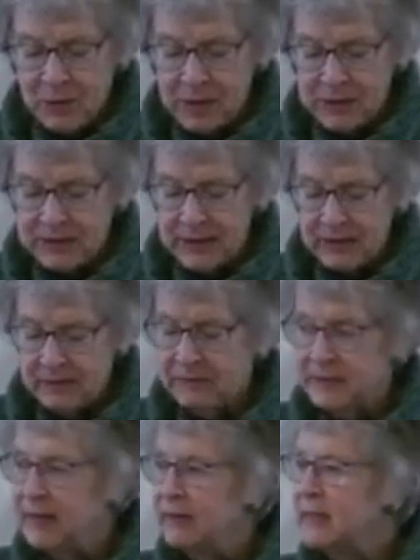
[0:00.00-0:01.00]

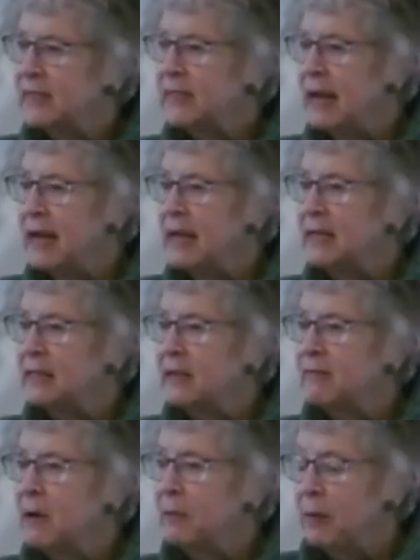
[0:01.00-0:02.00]
ourselves and the silence
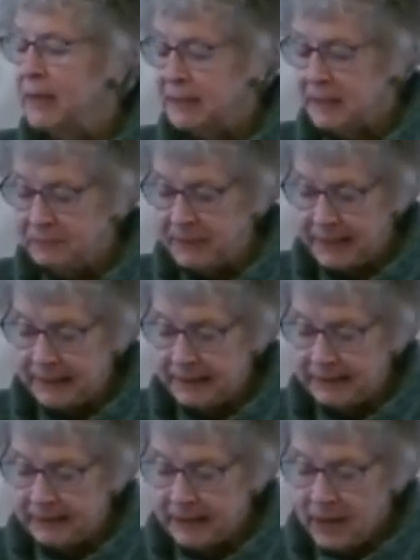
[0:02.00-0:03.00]
of our present being.